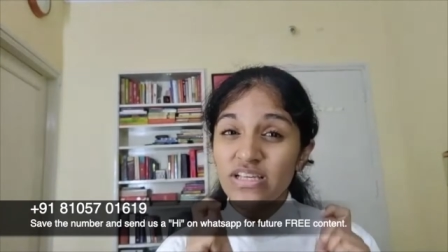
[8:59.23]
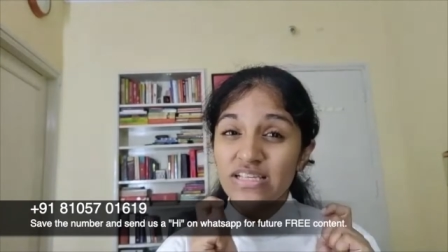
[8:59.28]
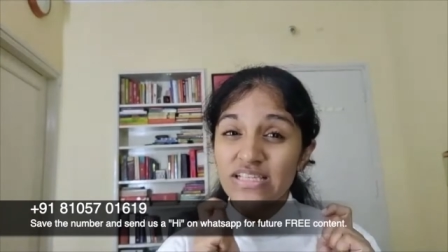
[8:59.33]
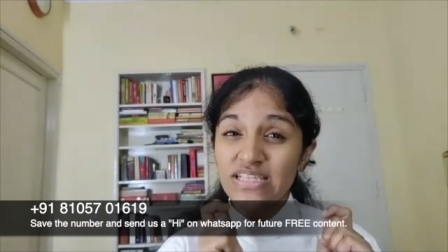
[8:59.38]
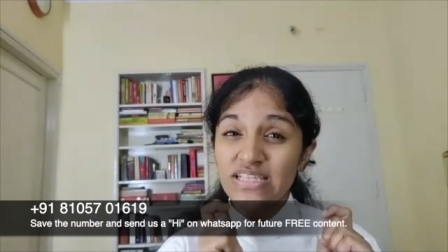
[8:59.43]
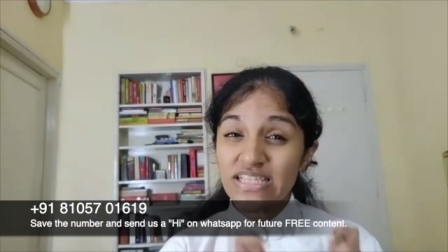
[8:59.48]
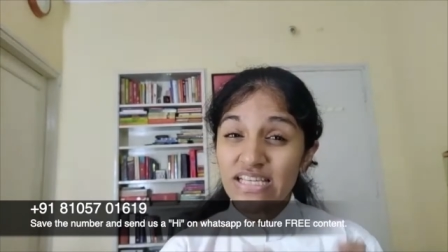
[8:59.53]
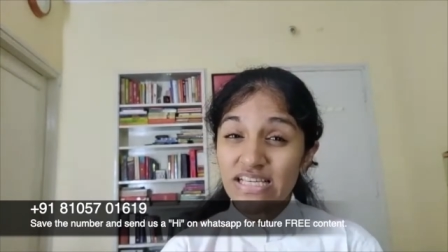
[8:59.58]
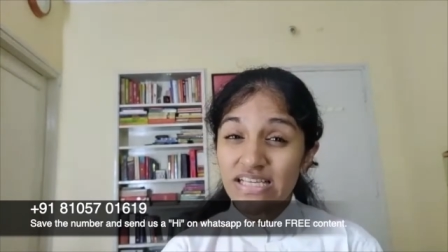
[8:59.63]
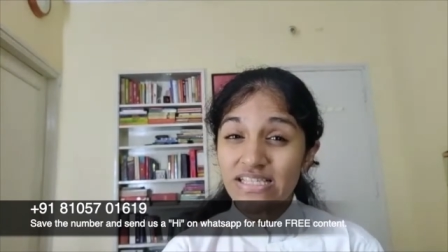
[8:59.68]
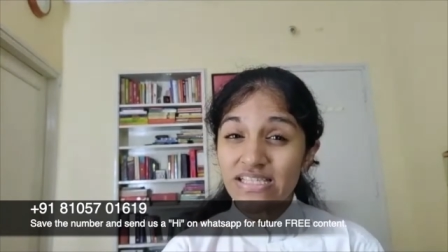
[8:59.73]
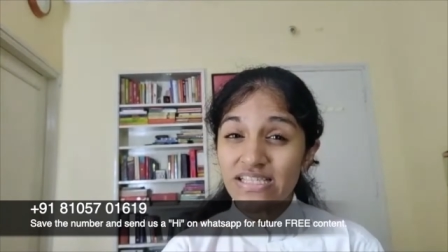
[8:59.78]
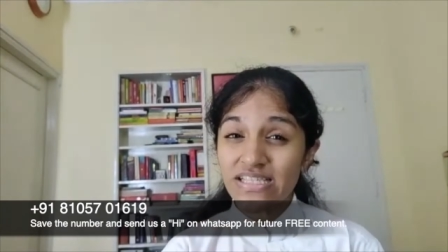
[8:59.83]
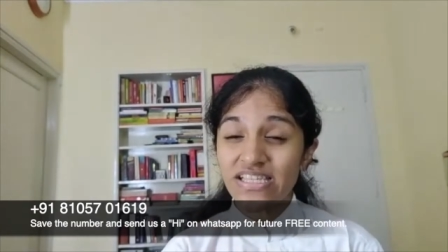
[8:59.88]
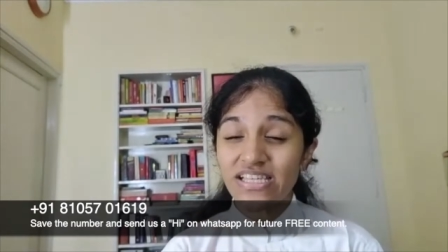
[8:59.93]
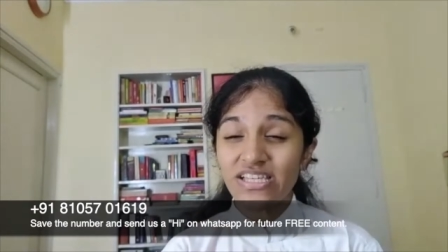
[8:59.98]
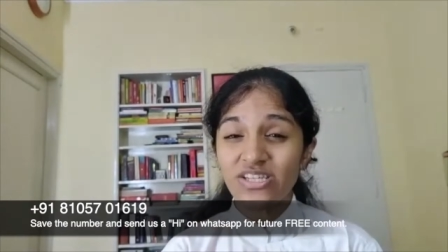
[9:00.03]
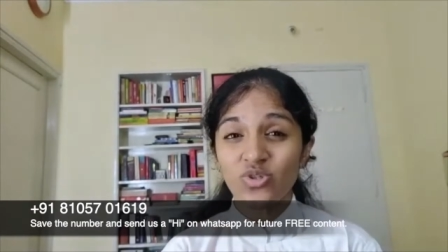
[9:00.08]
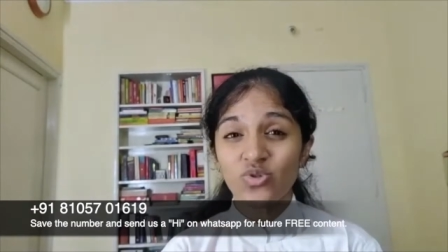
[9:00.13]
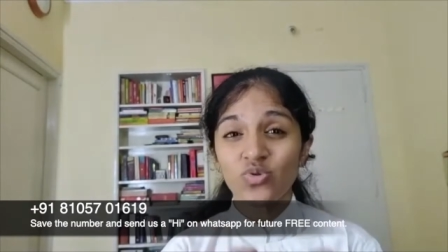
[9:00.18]

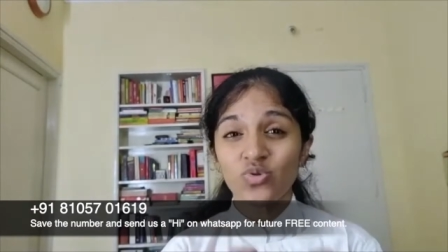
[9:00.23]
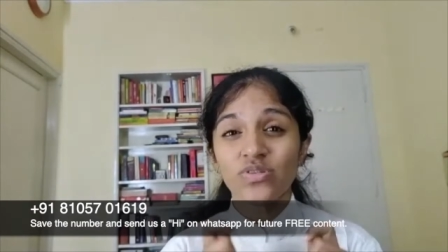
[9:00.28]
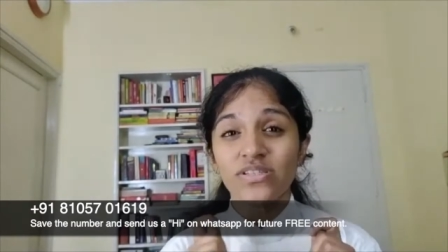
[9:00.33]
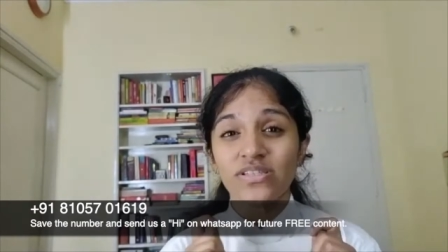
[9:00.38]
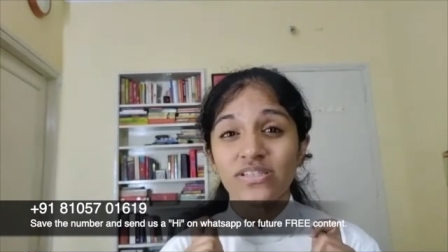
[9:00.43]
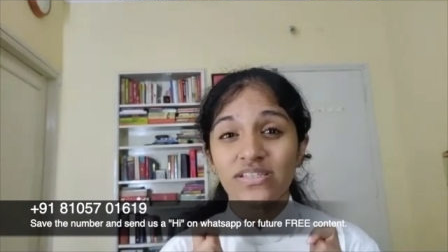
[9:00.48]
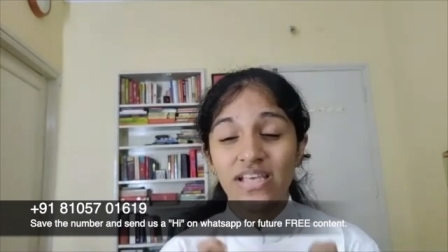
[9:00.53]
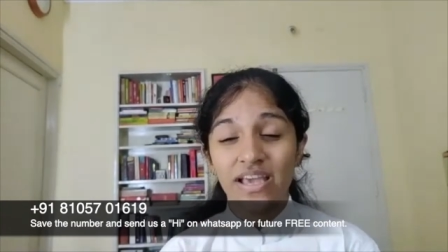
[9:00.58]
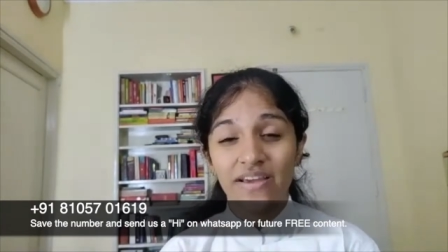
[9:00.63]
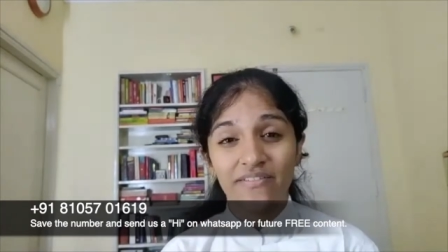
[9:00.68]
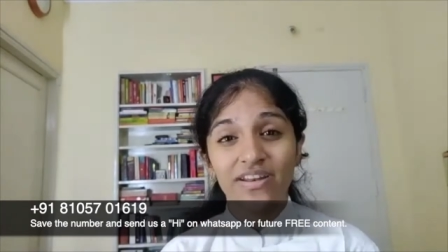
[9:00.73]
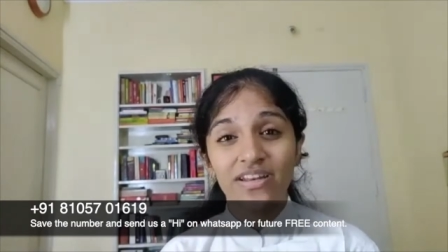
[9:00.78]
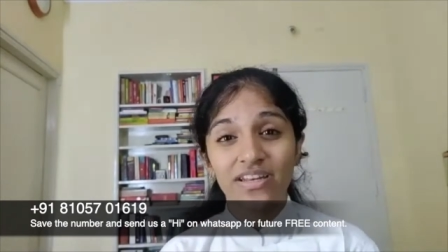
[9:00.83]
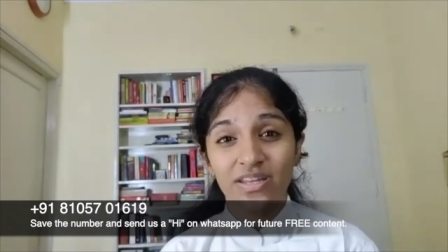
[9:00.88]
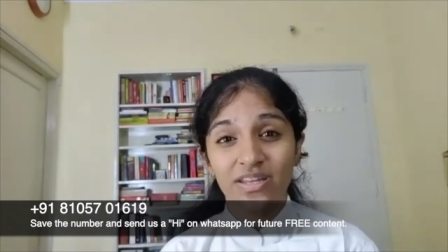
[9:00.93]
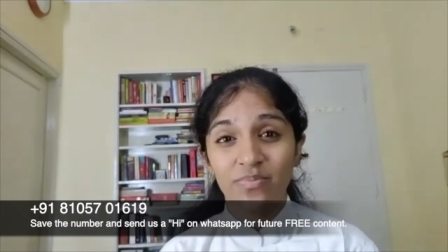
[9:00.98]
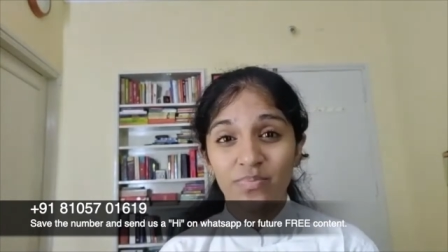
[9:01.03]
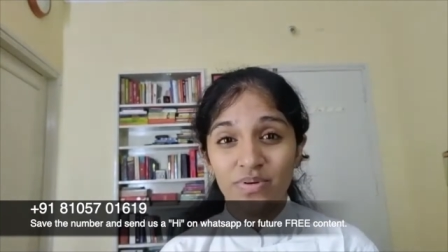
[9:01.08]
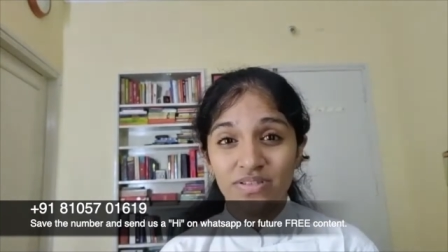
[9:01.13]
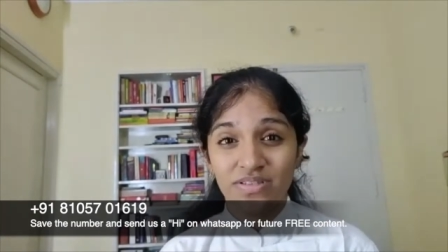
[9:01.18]
60 to
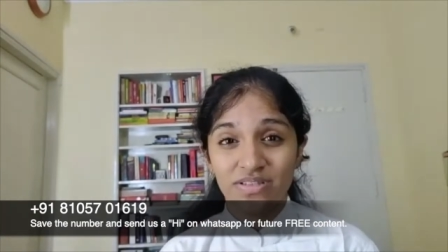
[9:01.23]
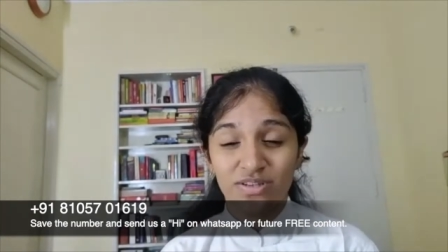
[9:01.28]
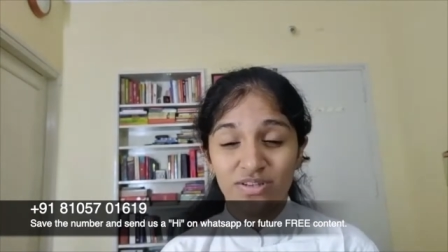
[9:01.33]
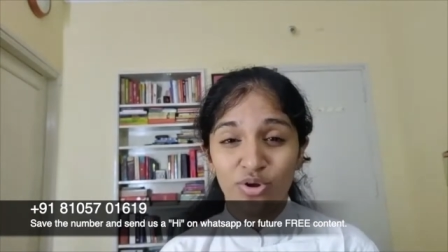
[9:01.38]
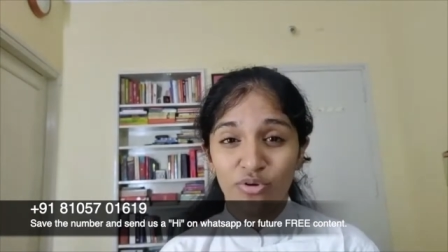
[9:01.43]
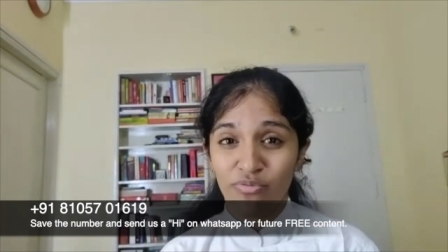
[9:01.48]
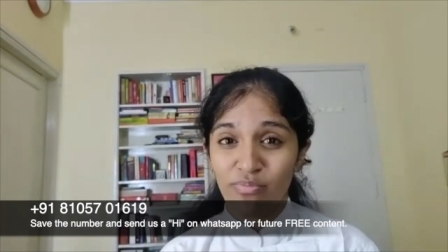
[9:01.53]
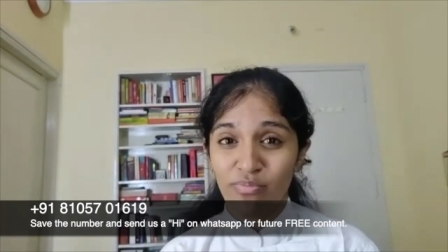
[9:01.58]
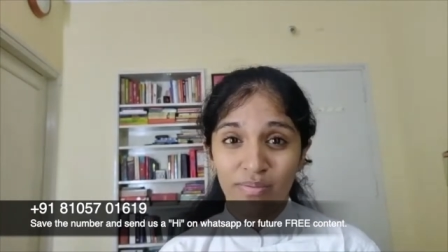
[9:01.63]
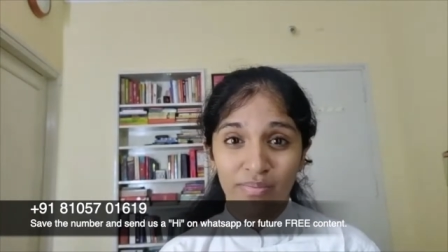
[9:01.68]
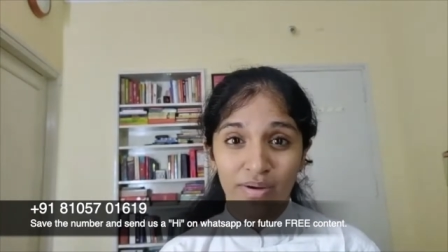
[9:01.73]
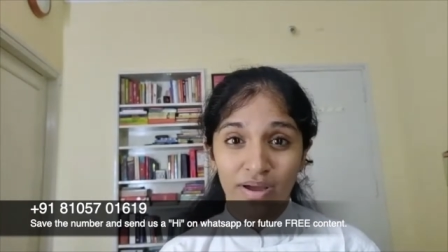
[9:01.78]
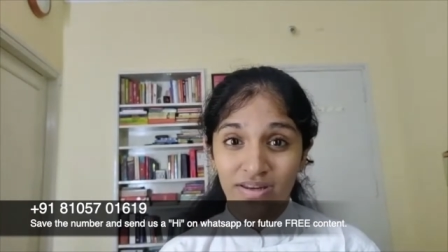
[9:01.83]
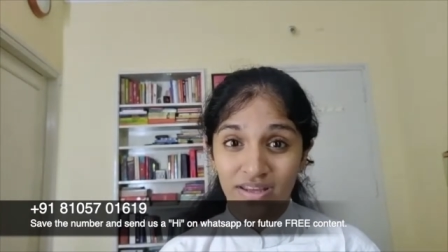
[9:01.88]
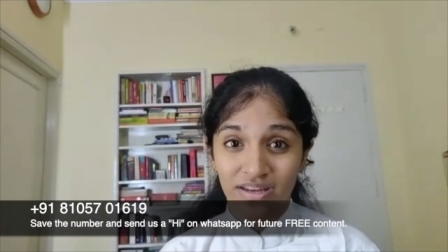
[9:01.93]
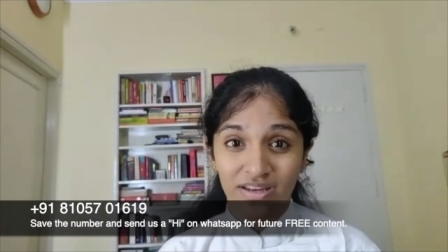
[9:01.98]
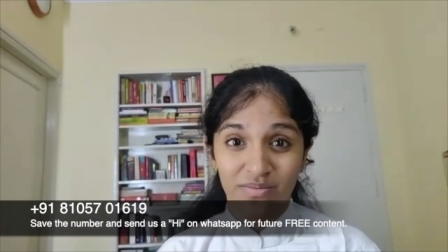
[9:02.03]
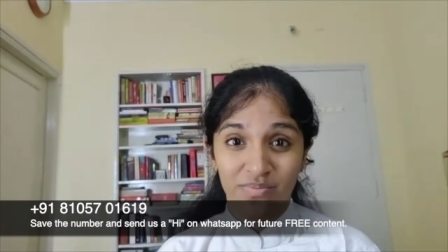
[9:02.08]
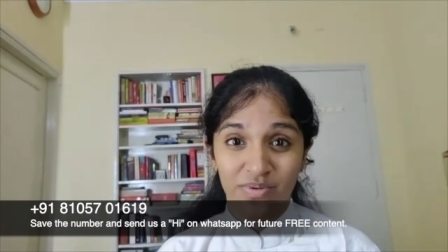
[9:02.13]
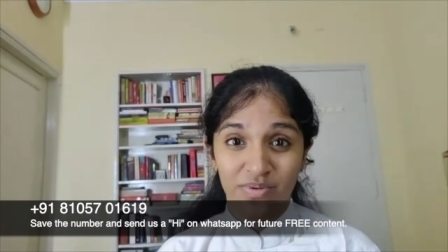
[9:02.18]
70% of my
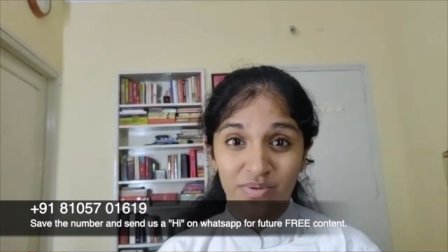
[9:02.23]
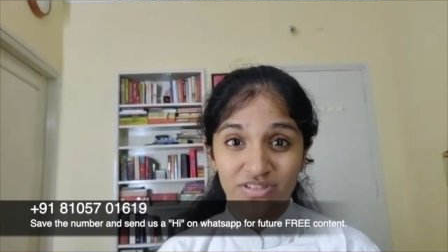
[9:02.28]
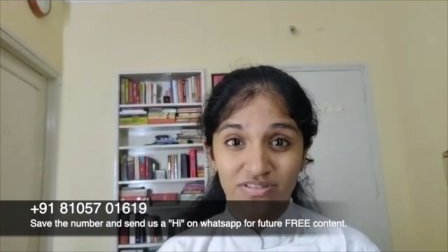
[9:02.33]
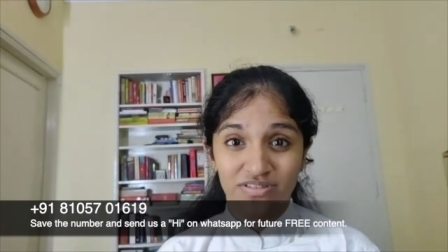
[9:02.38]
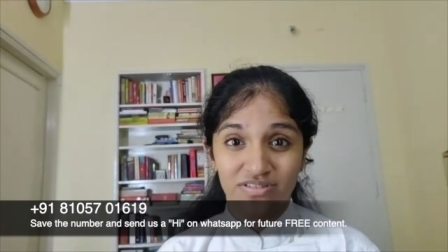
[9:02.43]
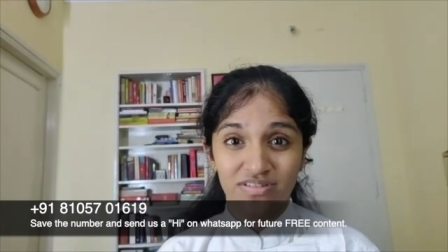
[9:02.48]
bargaining patient.